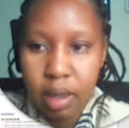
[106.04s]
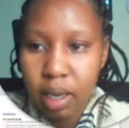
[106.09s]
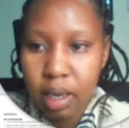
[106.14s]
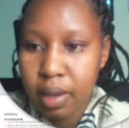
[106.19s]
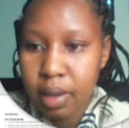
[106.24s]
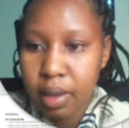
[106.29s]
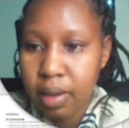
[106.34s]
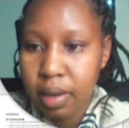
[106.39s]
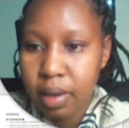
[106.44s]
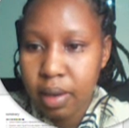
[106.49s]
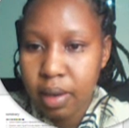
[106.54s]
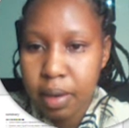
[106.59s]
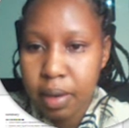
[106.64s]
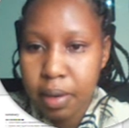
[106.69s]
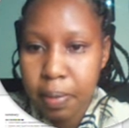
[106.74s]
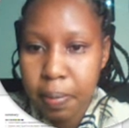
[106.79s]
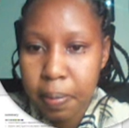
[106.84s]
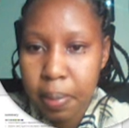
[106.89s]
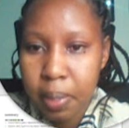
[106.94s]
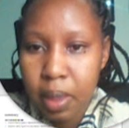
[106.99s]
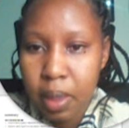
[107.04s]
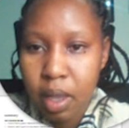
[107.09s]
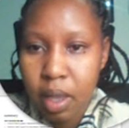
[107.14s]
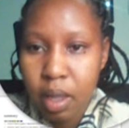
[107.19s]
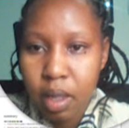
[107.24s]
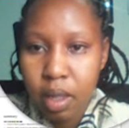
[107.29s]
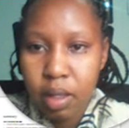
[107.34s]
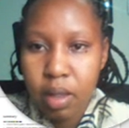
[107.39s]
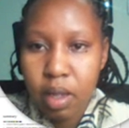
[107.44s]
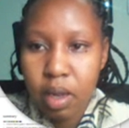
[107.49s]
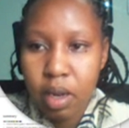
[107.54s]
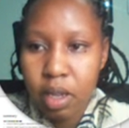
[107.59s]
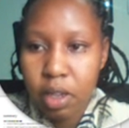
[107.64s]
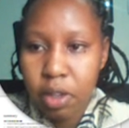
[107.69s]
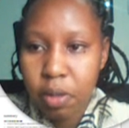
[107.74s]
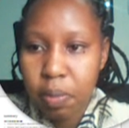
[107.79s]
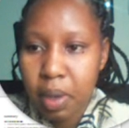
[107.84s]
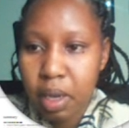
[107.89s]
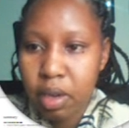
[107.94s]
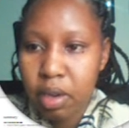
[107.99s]
is it. The next
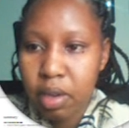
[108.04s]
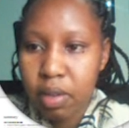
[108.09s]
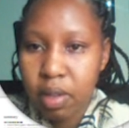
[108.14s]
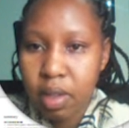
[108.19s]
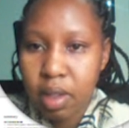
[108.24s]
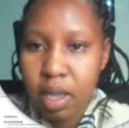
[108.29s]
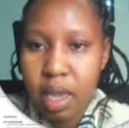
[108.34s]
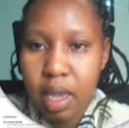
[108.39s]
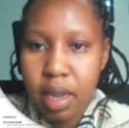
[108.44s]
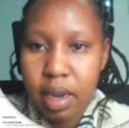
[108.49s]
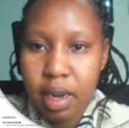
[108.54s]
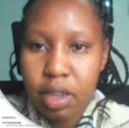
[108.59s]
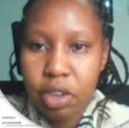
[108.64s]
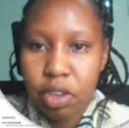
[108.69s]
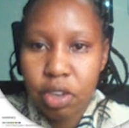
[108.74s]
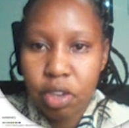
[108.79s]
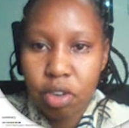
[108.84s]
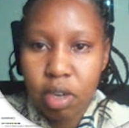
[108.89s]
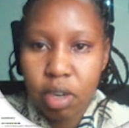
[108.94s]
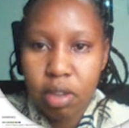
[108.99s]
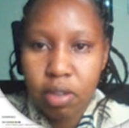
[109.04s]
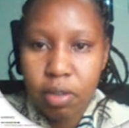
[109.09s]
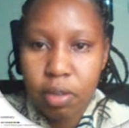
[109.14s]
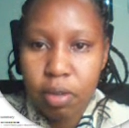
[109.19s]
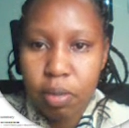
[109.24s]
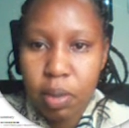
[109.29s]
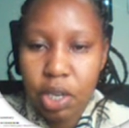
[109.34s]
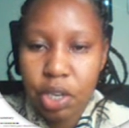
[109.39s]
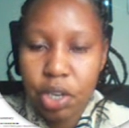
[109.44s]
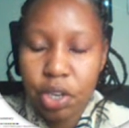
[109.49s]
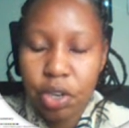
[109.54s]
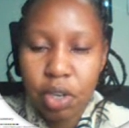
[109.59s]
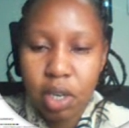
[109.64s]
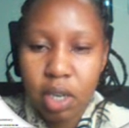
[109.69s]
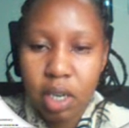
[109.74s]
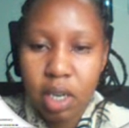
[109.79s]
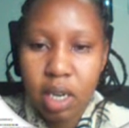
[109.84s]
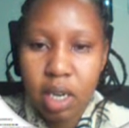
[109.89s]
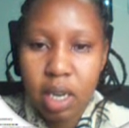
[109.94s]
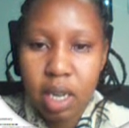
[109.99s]
part is the energy transformation,
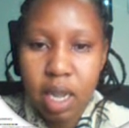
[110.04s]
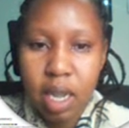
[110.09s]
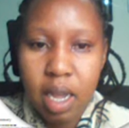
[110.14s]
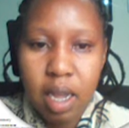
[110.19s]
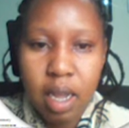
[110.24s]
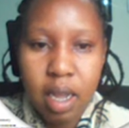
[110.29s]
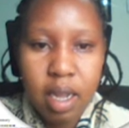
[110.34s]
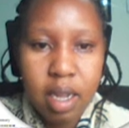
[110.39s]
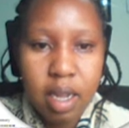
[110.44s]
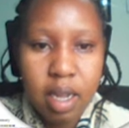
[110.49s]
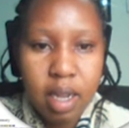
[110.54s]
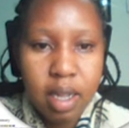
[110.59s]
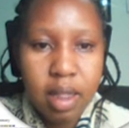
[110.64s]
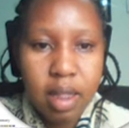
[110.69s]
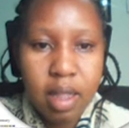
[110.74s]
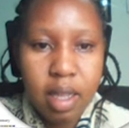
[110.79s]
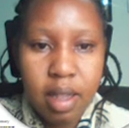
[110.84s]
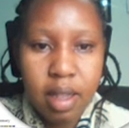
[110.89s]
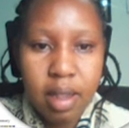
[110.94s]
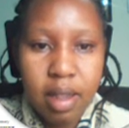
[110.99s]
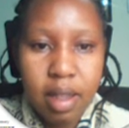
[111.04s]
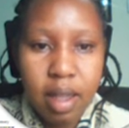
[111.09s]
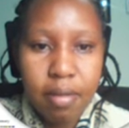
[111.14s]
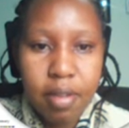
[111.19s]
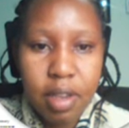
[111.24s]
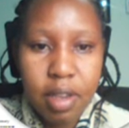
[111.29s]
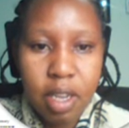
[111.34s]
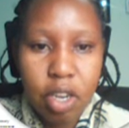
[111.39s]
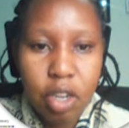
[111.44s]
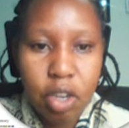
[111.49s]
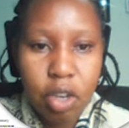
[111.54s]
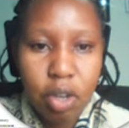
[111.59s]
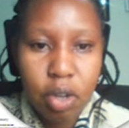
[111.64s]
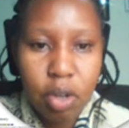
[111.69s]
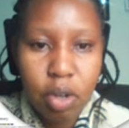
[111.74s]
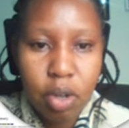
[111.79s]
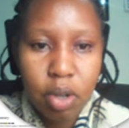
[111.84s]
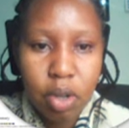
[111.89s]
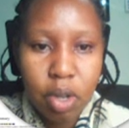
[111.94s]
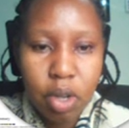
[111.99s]
and there's a video.
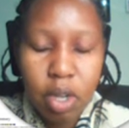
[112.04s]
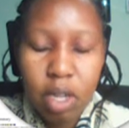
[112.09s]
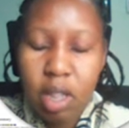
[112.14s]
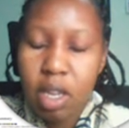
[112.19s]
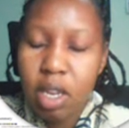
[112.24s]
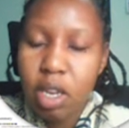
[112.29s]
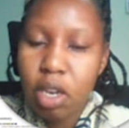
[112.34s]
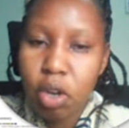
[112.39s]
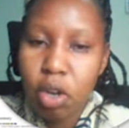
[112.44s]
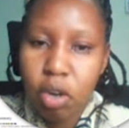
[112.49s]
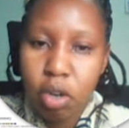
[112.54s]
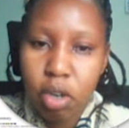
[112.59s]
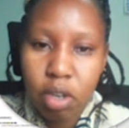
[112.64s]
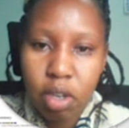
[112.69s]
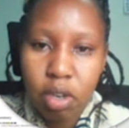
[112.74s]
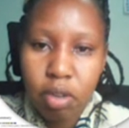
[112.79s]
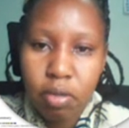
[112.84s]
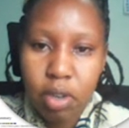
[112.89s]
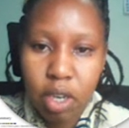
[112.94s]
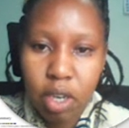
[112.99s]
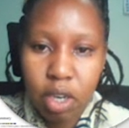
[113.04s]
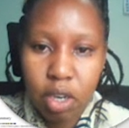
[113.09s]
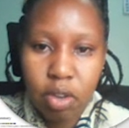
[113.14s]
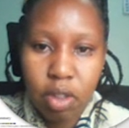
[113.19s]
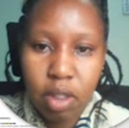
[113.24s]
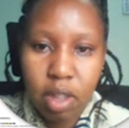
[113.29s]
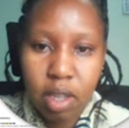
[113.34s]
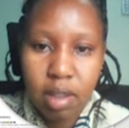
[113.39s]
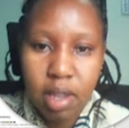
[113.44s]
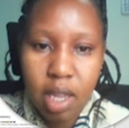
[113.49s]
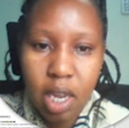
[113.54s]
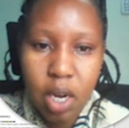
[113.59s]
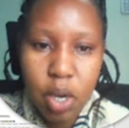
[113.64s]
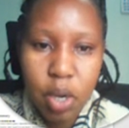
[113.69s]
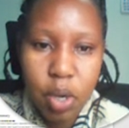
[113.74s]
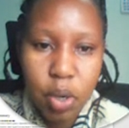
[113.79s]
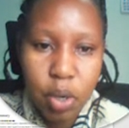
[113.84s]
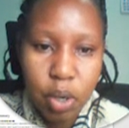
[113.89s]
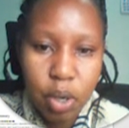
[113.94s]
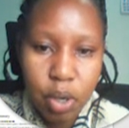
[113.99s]
Not video, there's an
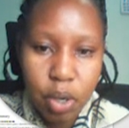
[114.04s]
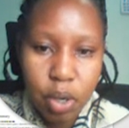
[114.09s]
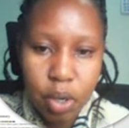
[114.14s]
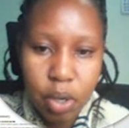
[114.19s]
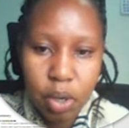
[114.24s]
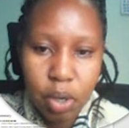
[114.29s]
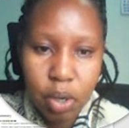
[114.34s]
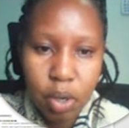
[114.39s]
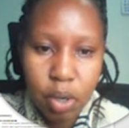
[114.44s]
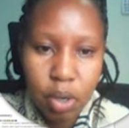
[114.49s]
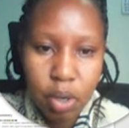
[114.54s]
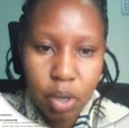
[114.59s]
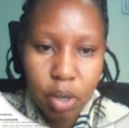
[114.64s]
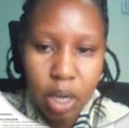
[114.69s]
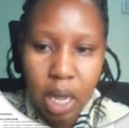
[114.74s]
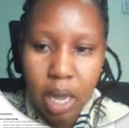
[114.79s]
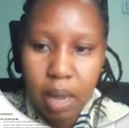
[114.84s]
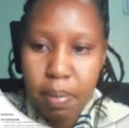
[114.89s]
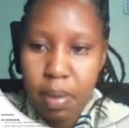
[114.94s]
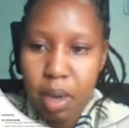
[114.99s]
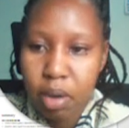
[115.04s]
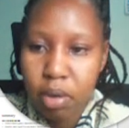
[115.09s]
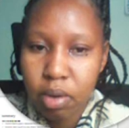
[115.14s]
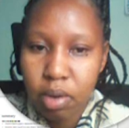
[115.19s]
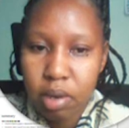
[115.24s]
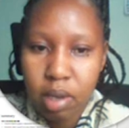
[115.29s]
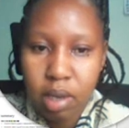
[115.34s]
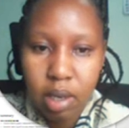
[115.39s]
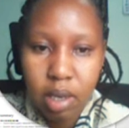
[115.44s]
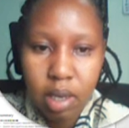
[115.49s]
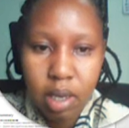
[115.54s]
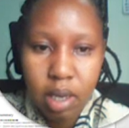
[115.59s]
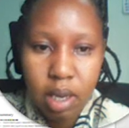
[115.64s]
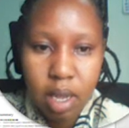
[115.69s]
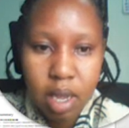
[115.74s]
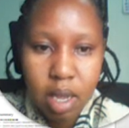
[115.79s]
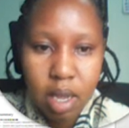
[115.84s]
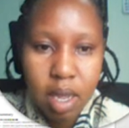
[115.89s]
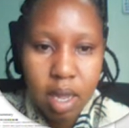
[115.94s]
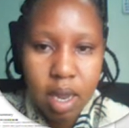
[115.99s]
audio about it,
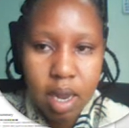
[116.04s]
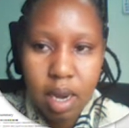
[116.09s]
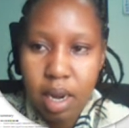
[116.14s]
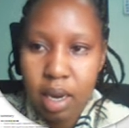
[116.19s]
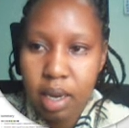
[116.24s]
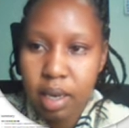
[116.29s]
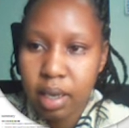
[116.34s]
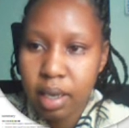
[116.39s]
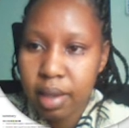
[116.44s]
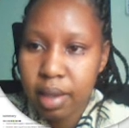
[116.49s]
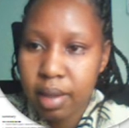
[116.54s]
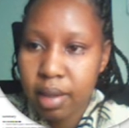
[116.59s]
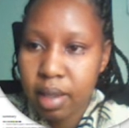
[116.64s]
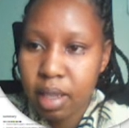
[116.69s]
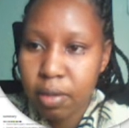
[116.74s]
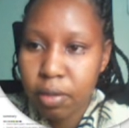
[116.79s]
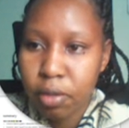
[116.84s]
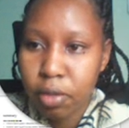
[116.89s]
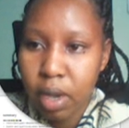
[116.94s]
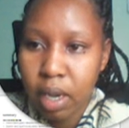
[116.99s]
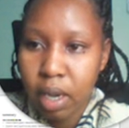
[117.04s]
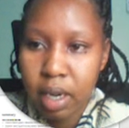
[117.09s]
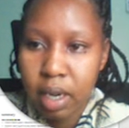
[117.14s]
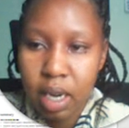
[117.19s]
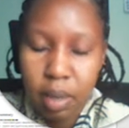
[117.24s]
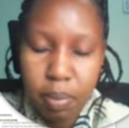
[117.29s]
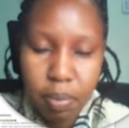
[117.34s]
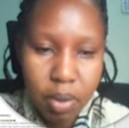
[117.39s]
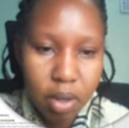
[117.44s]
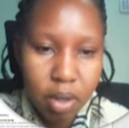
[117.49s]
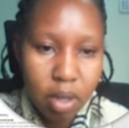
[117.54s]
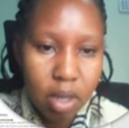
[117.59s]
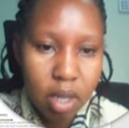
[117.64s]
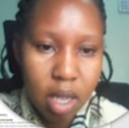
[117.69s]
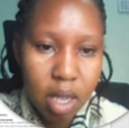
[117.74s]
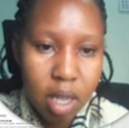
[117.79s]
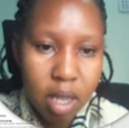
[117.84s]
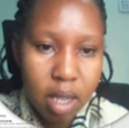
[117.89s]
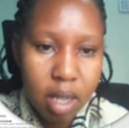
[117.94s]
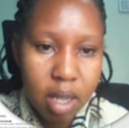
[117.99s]
and I'll just give you a glimpse
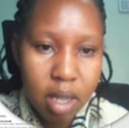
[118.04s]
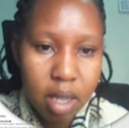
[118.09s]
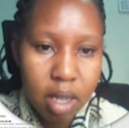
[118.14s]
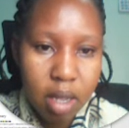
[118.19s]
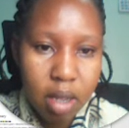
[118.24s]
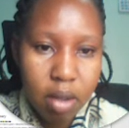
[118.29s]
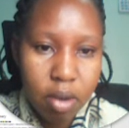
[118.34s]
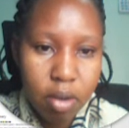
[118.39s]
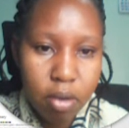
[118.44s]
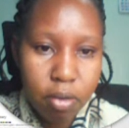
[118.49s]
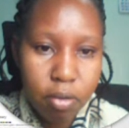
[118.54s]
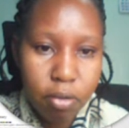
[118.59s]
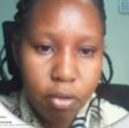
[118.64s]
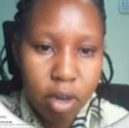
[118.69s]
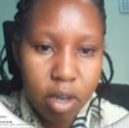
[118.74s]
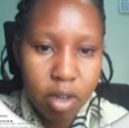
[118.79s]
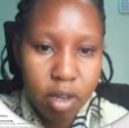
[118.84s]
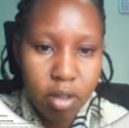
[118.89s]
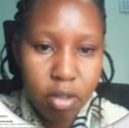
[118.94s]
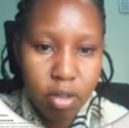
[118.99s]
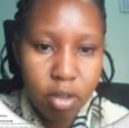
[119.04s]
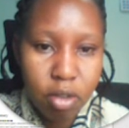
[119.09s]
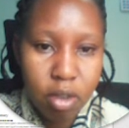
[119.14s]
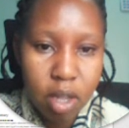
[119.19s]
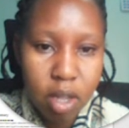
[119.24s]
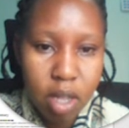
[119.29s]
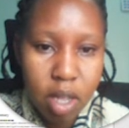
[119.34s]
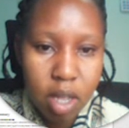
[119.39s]
of what is